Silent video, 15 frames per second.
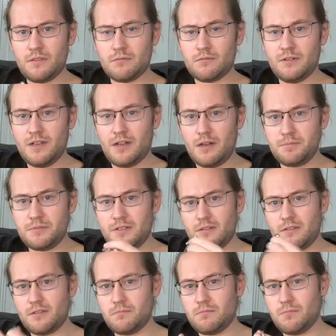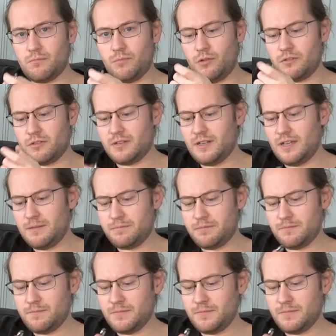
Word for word: three options, bolt snap,